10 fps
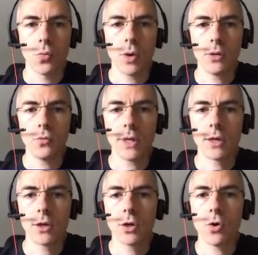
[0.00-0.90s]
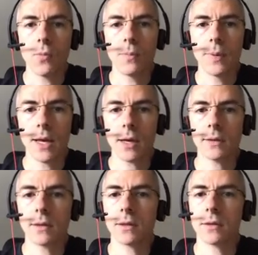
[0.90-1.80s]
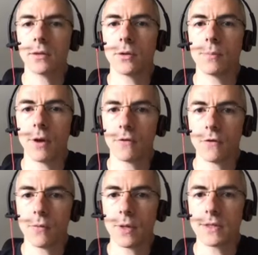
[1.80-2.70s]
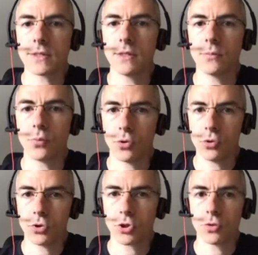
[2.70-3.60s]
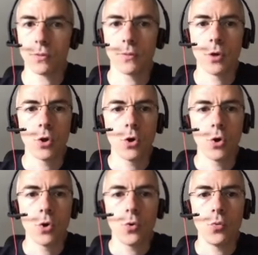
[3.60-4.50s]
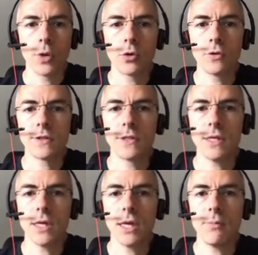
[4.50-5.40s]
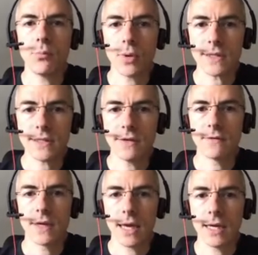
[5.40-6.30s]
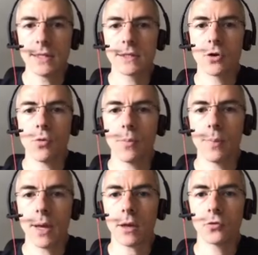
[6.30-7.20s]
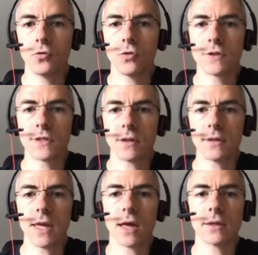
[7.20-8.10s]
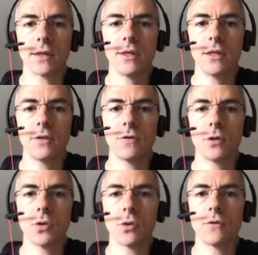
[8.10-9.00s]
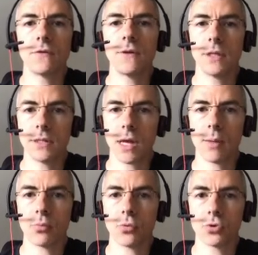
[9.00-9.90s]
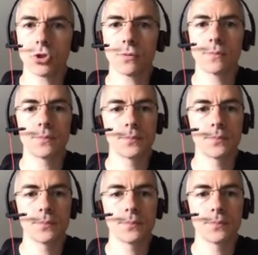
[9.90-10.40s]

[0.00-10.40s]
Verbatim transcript: When we compared the performance in production, we could see impressive gains compared to the standard individual field approach.